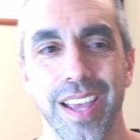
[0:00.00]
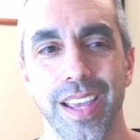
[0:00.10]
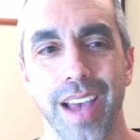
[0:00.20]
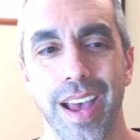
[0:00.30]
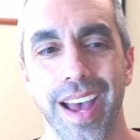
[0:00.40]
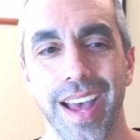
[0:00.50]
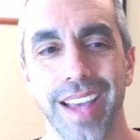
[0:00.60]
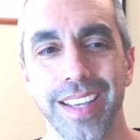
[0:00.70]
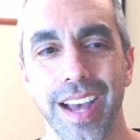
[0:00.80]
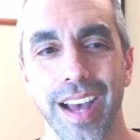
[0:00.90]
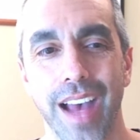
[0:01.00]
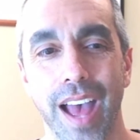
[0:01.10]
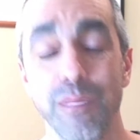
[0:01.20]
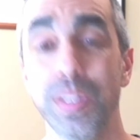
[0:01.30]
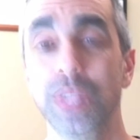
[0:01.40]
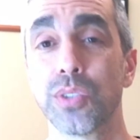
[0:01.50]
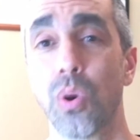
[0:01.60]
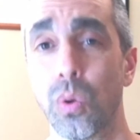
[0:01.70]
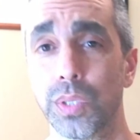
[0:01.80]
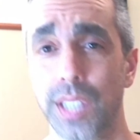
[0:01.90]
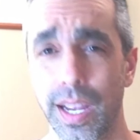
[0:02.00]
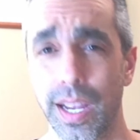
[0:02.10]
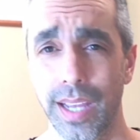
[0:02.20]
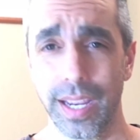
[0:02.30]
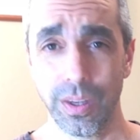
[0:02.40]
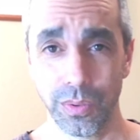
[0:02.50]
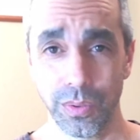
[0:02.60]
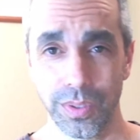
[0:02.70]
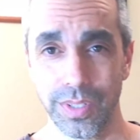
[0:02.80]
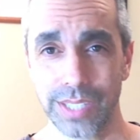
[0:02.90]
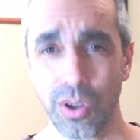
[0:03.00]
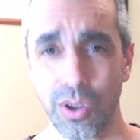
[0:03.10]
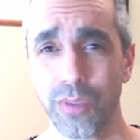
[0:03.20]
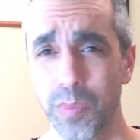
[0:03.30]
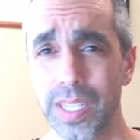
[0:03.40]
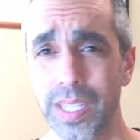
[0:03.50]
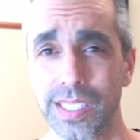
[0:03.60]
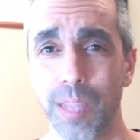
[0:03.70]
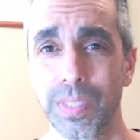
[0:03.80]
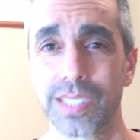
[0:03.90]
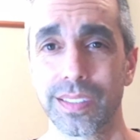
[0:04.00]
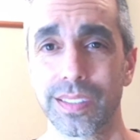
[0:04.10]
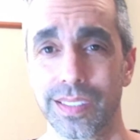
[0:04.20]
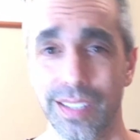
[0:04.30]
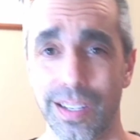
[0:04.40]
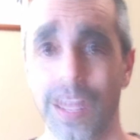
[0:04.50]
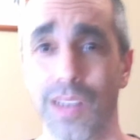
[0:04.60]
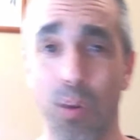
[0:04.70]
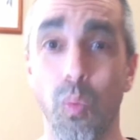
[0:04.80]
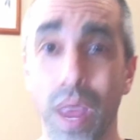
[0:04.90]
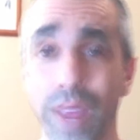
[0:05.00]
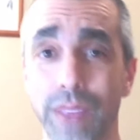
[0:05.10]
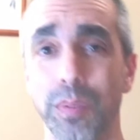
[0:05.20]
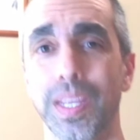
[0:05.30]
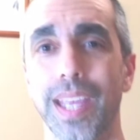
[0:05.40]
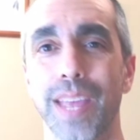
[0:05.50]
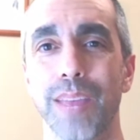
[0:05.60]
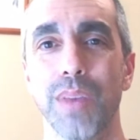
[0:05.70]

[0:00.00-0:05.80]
I've been told, and I don't. It's hard for me to step away from the game.